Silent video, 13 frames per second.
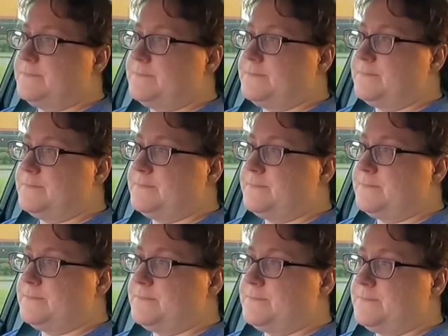
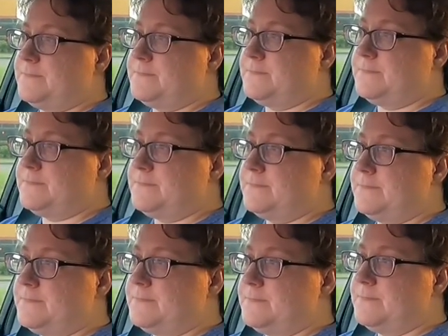
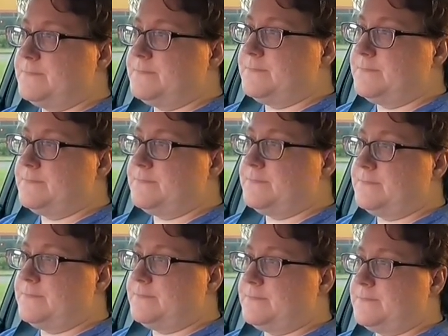
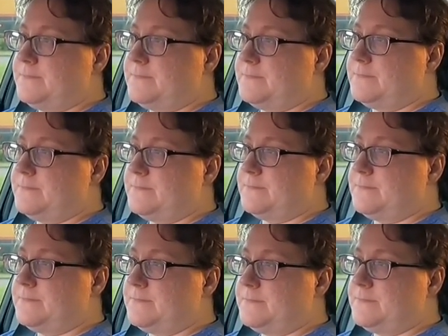
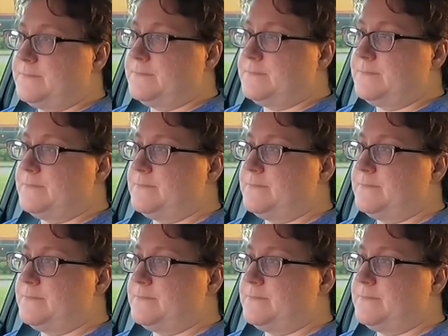(not speaking)